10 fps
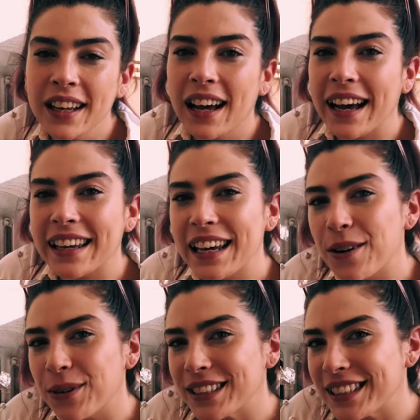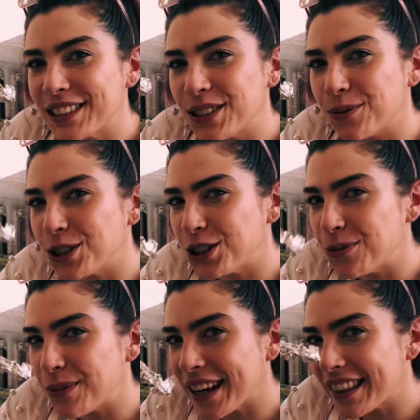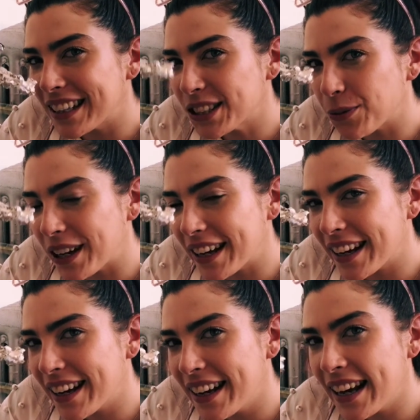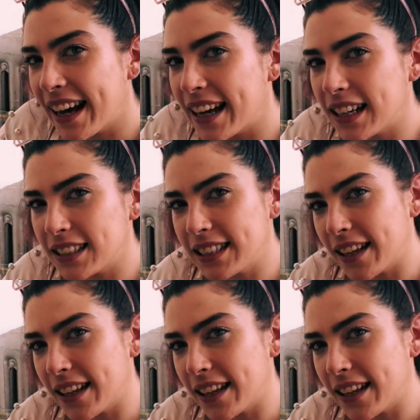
I can't wait to see what you make this week. And until